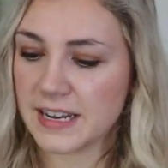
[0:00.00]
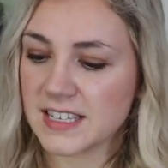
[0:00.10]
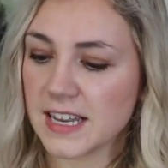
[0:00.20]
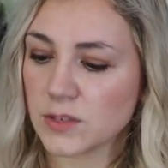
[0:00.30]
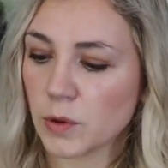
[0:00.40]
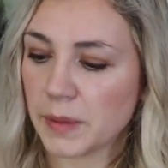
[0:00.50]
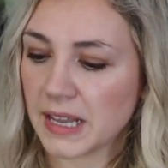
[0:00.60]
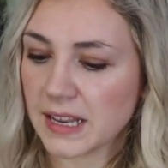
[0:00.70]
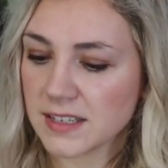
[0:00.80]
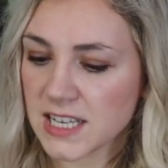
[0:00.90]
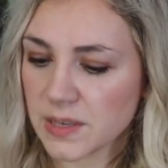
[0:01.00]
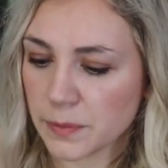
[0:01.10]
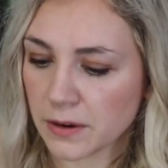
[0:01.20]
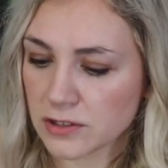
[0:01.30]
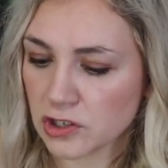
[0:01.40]
And it says, What begins as a
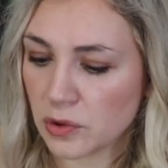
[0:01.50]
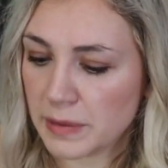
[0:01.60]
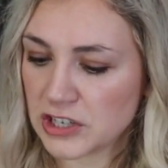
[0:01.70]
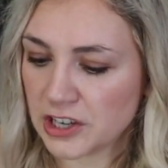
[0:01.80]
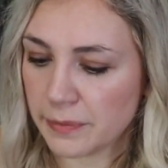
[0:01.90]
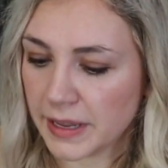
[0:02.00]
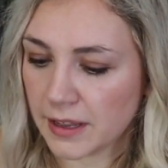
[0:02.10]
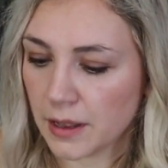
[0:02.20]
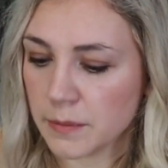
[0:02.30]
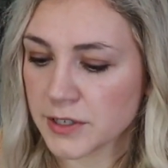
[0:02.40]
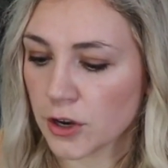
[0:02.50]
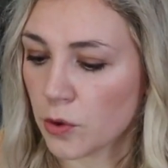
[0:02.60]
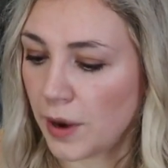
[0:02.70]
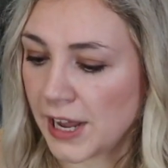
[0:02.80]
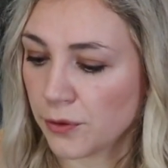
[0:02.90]
personal mission becomes a
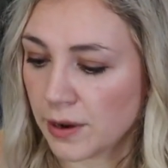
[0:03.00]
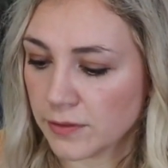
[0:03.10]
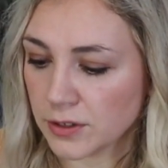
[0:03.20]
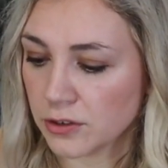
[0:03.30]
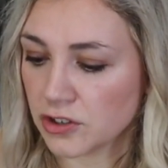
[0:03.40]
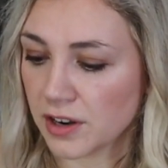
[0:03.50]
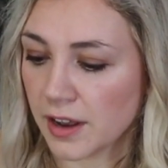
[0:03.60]
quiet revolution,